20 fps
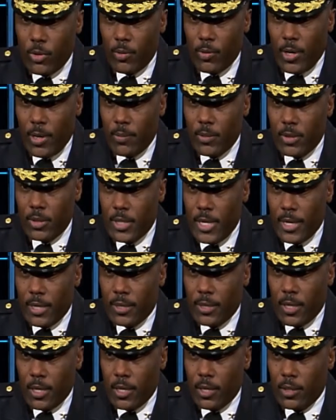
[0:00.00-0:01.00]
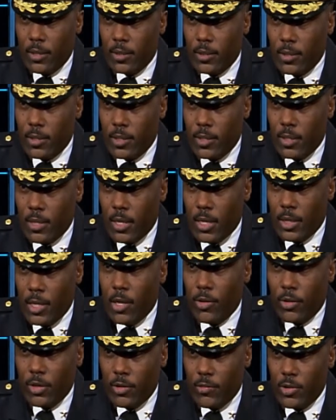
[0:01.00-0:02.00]
we were able to take
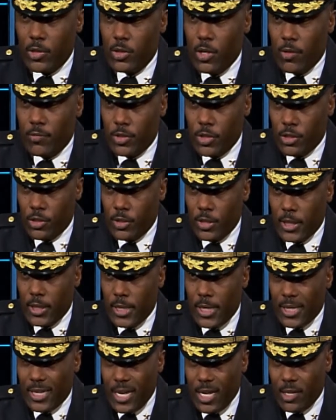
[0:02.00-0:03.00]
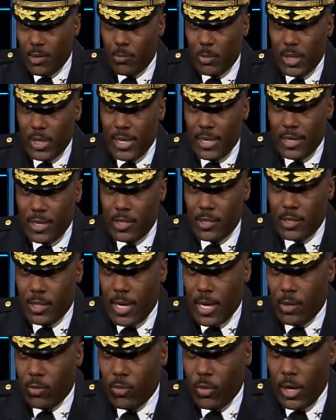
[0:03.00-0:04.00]
another individual off the street, it kind of played into
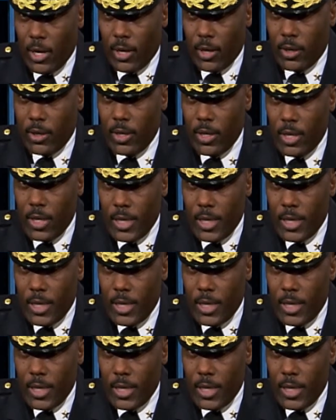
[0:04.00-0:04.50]
that where